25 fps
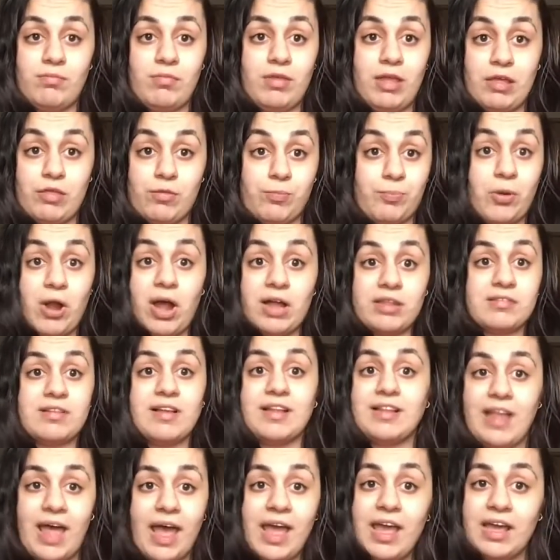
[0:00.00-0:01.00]
is brought to
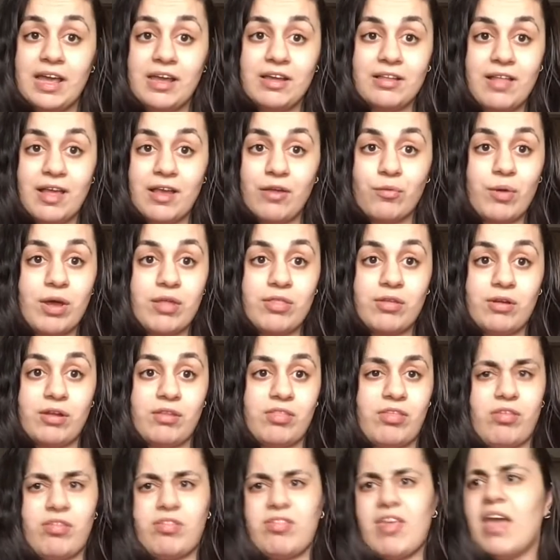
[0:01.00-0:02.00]
light, like whether
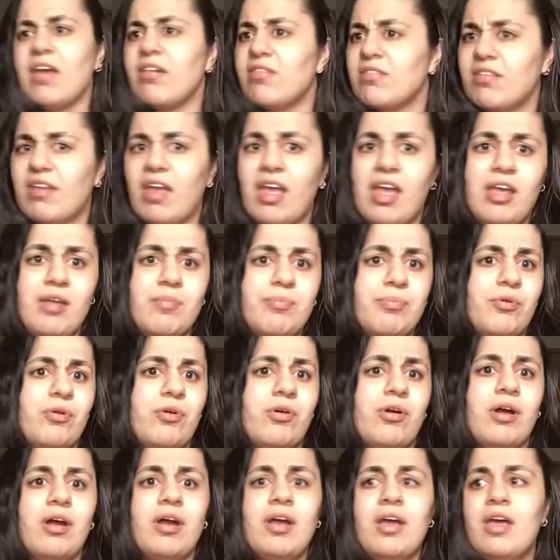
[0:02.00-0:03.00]
it's a sex tape
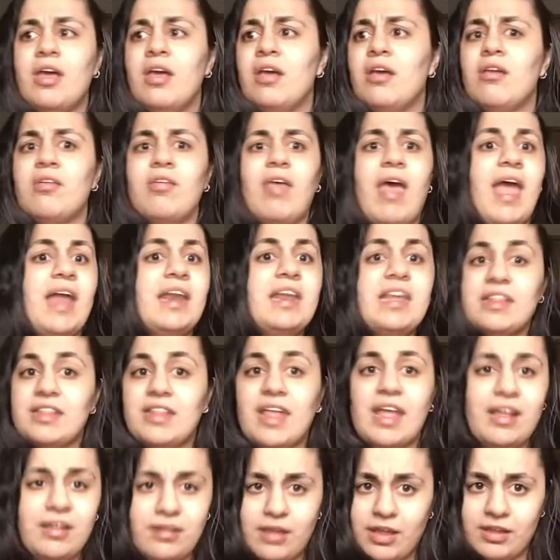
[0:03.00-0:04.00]
or
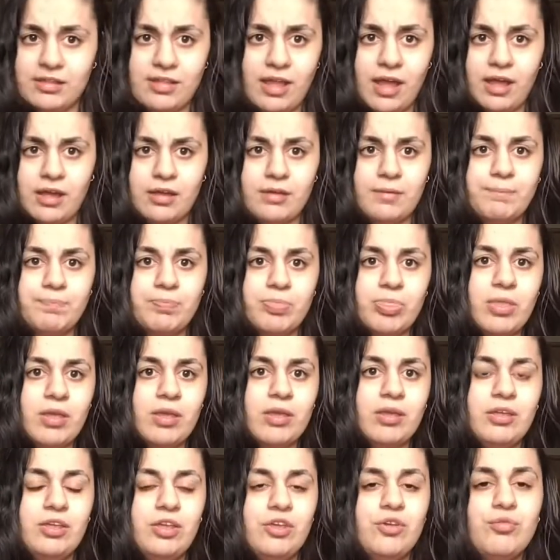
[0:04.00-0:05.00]
anything like that.
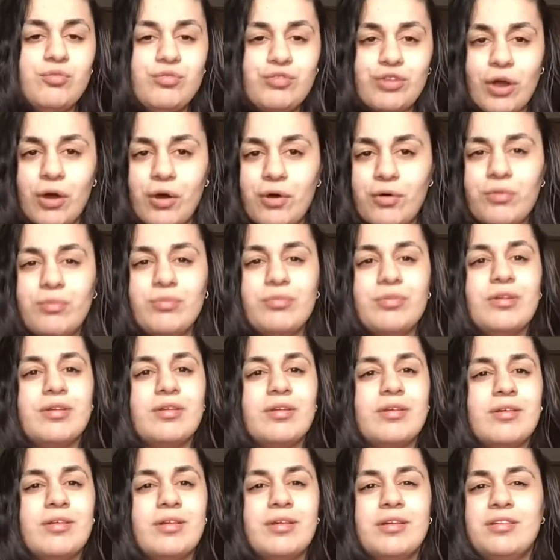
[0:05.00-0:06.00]
You
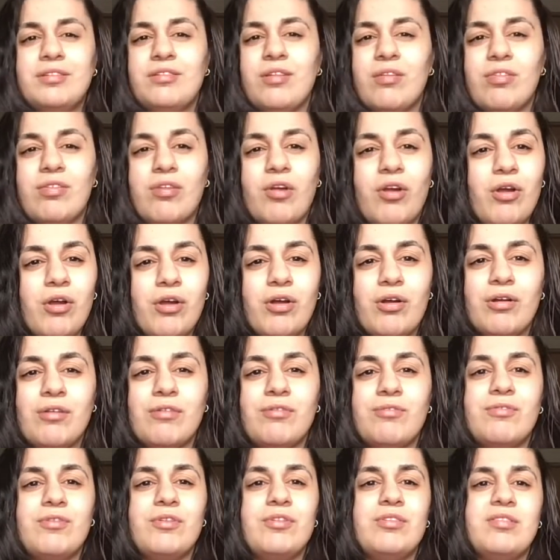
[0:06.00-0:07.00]
don't
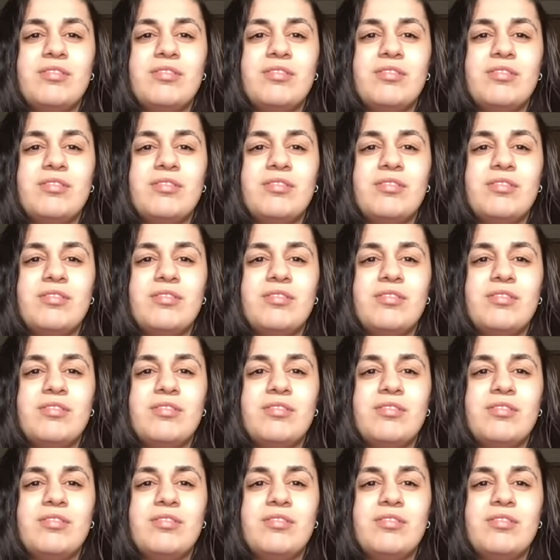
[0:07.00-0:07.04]
deserve